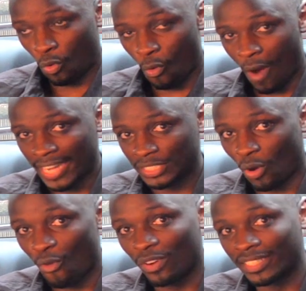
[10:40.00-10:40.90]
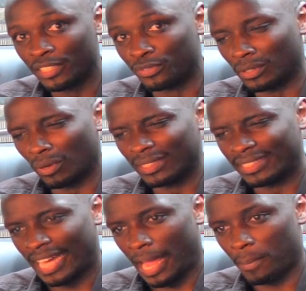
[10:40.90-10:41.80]
quite of a difficult
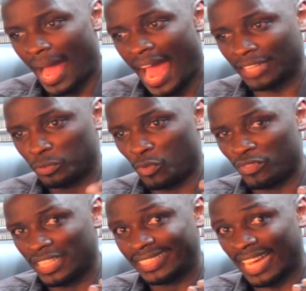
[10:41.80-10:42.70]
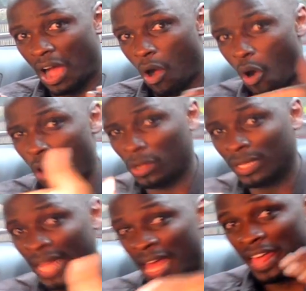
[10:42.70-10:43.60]
time. I had to move the chair all
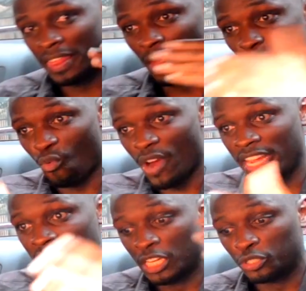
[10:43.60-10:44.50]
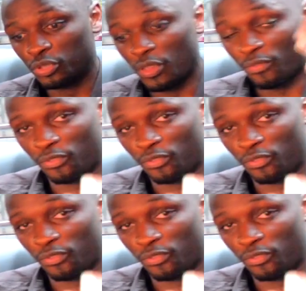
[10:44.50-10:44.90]
the way to the